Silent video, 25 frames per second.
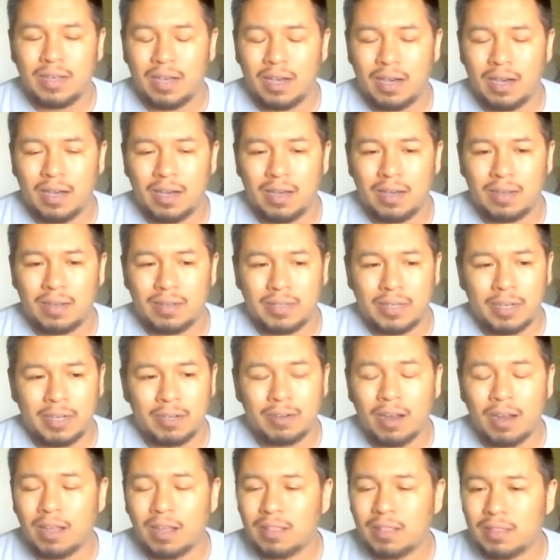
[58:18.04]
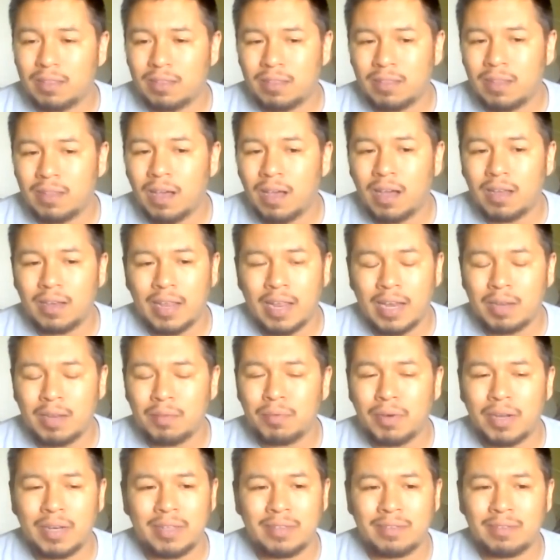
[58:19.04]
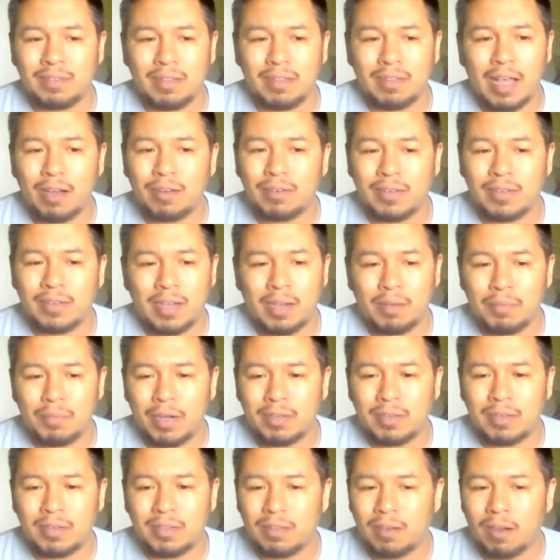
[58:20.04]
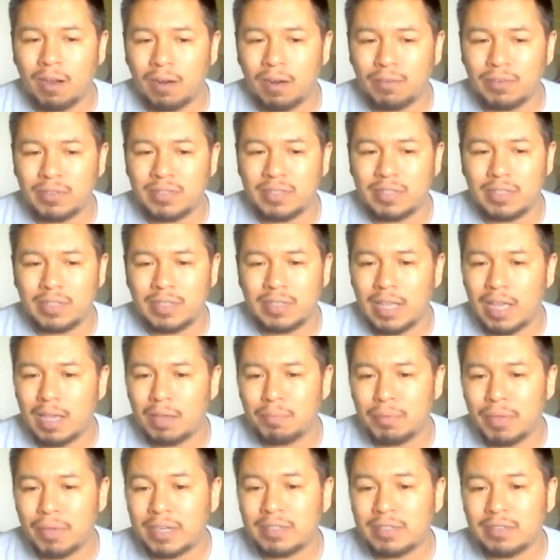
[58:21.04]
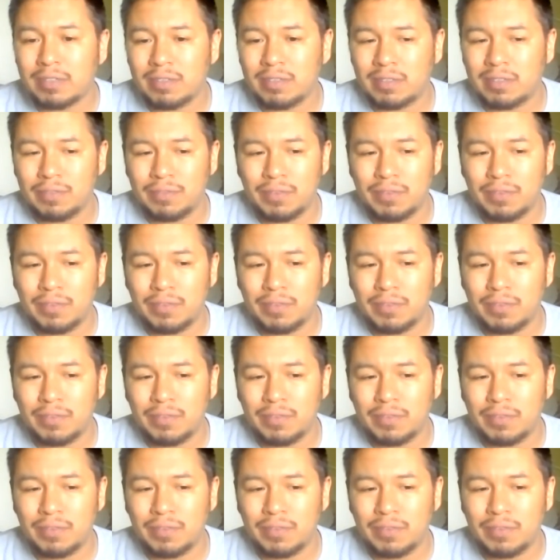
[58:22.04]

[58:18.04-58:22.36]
Uh, you're not not anybody is allowed to come out to the harvest and take pictures